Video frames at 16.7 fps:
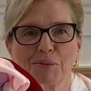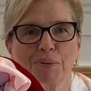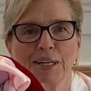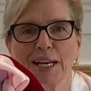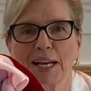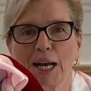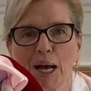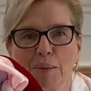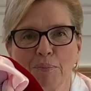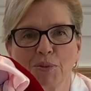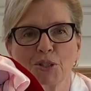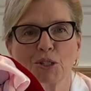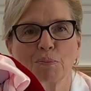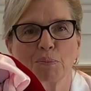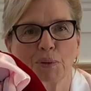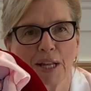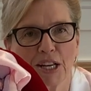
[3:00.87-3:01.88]
when it comes
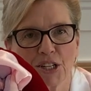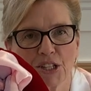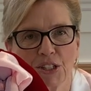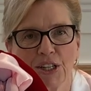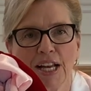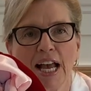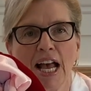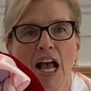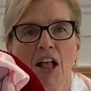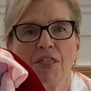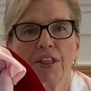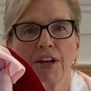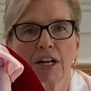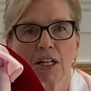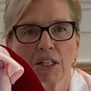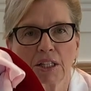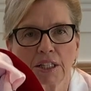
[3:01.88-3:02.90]
to pleasure, the
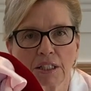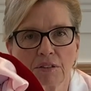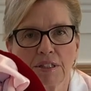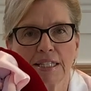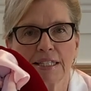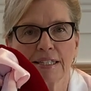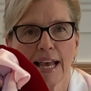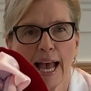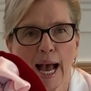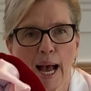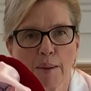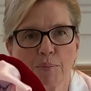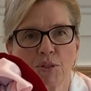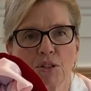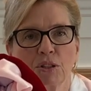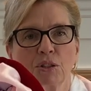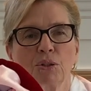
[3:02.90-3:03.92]
clitoris
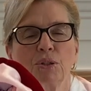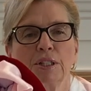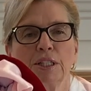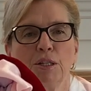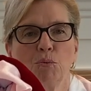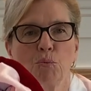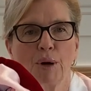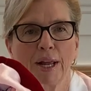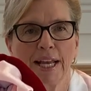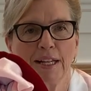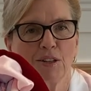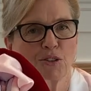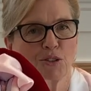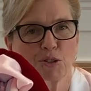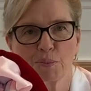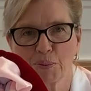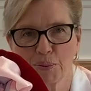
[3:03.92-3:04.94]
absolutely
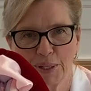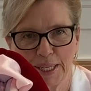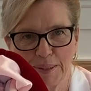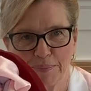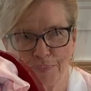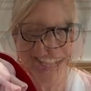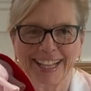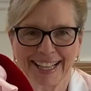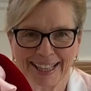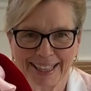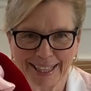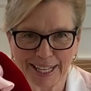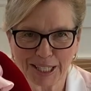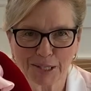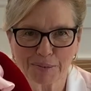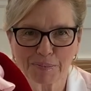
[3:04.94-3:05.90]
reigns supreme. Let's